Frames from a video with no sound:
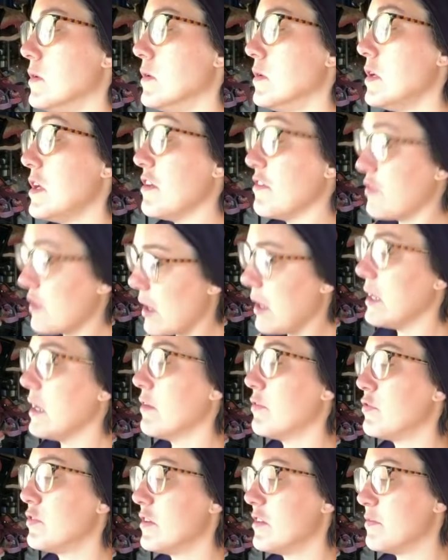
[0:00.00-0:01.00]
If I get
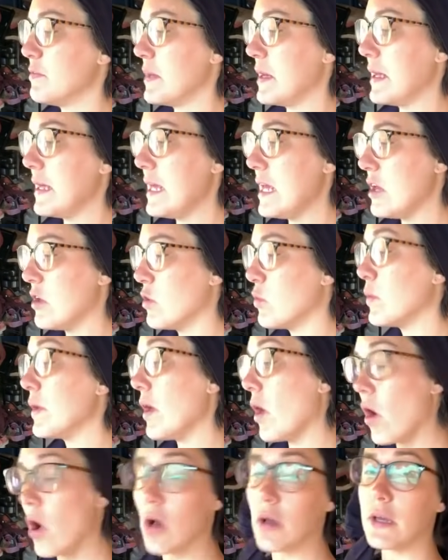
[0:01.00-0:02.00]
free of my ego, we
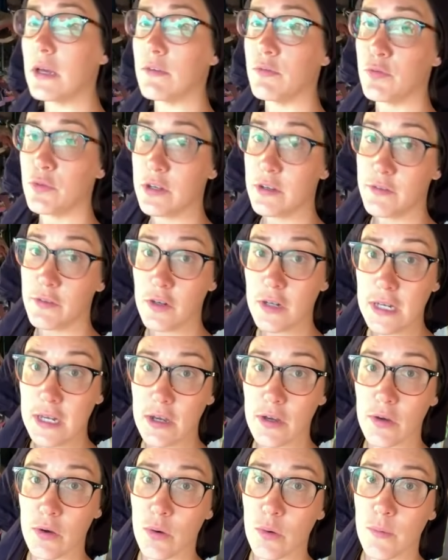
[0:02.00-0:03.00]
all get free of our
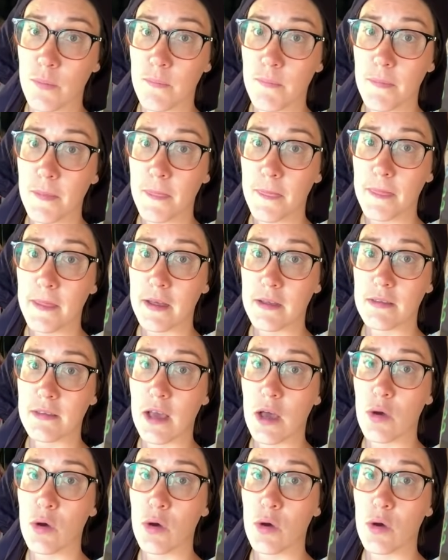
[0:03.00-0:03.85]
ego. That's how